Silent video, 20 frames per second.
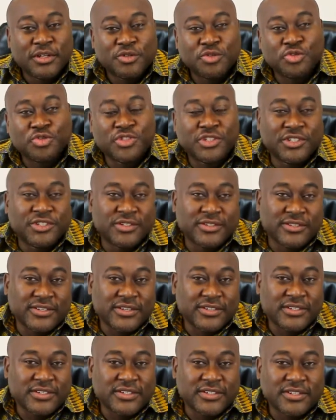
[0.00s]
to treat
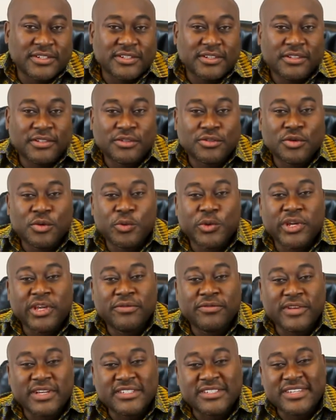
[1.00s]
diseases. So we
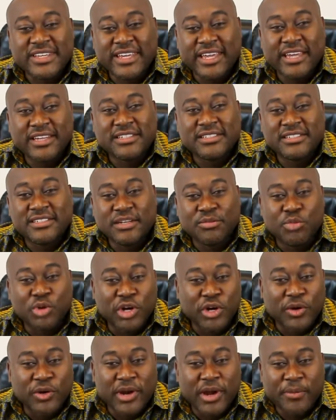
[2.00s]
investigate the
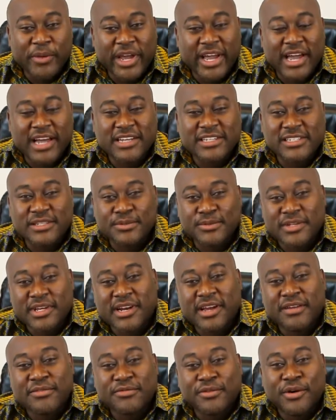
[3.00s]
molecular mechanisms
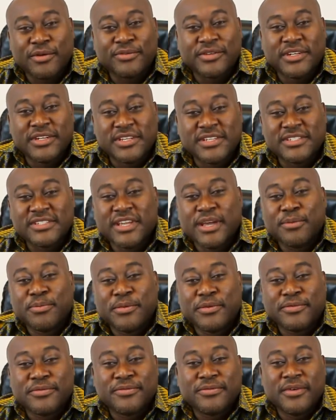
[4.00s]
that are involved in this type
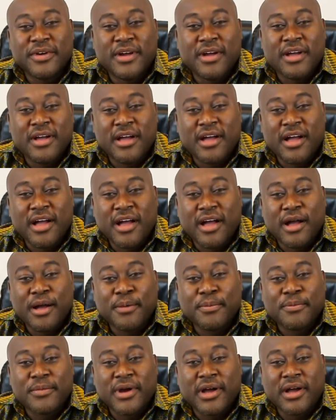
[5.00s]
of
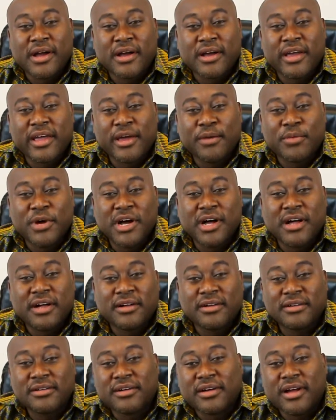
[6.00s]
uh, uh, herbal
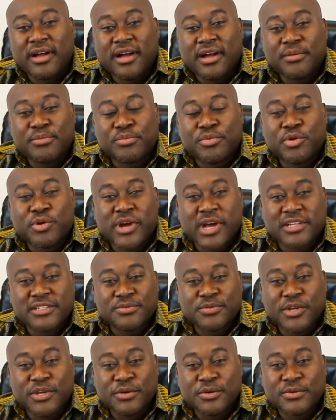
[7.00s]
uh, products
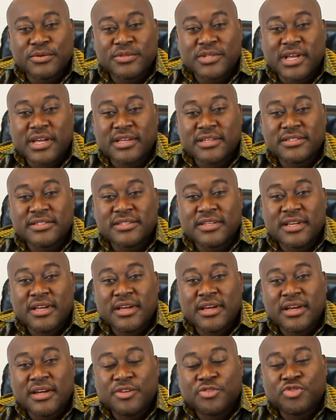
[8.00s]
being used as
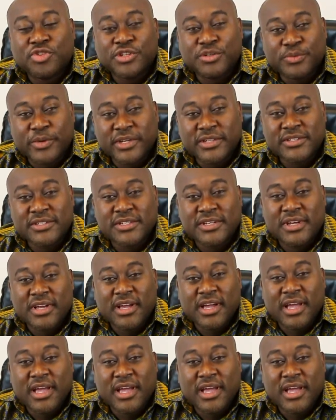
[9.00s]
treatments.